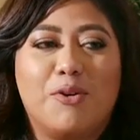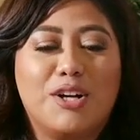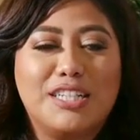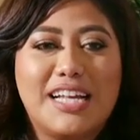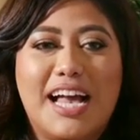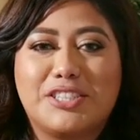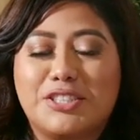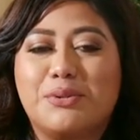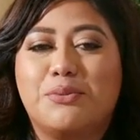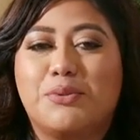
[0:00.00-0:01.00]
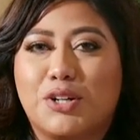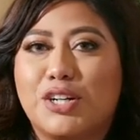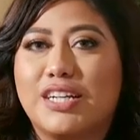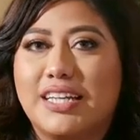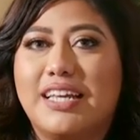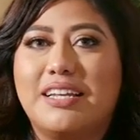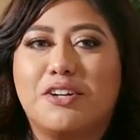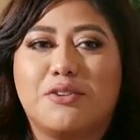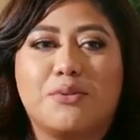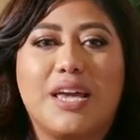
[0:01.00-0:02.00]
I wanted to actually work
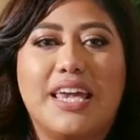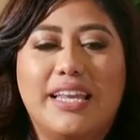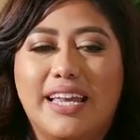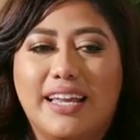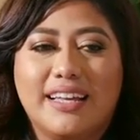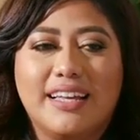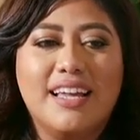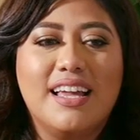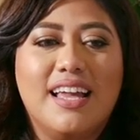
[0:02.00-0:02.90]
in creating.